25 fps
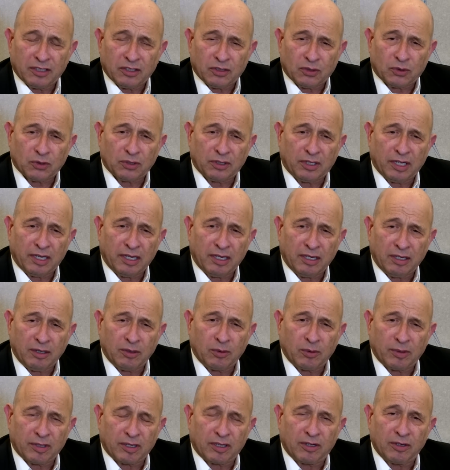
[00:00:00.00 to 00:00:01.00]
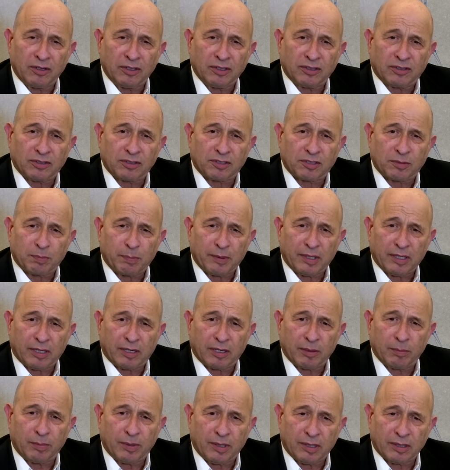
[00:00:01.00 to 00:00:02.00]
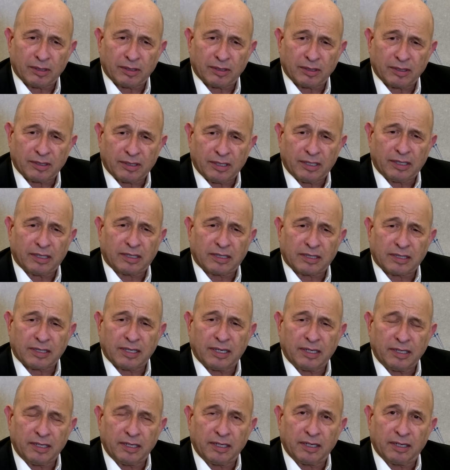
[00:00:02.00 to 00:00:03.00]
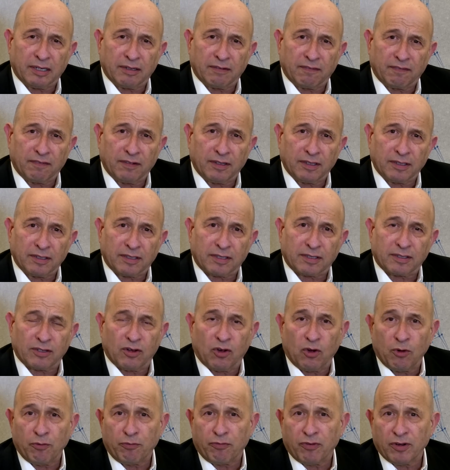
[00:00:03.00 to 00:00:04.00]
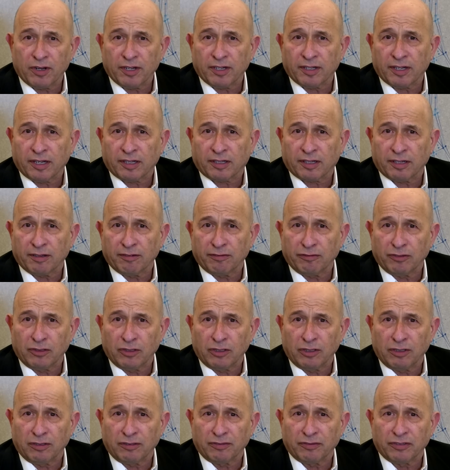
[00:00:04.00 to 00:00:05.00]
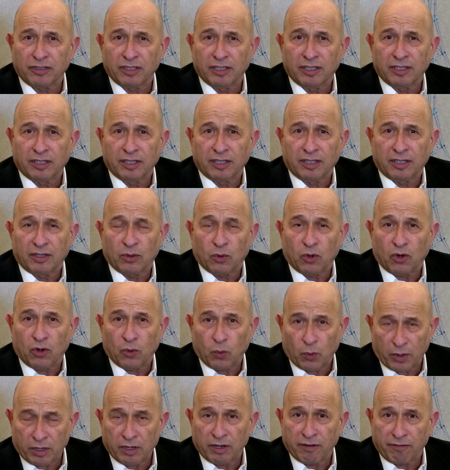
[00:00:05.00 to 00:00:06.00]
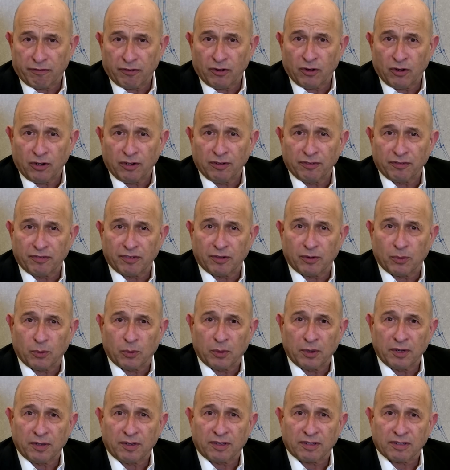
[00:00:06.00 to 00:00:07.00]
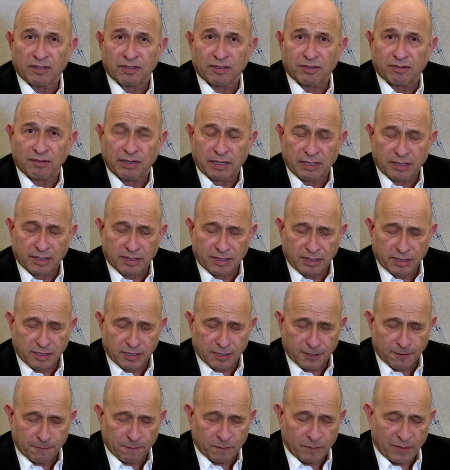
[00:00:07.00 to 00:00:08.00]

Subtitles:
Today we're going to speak about the exciting events, hopefully that will evolve with Stratasys.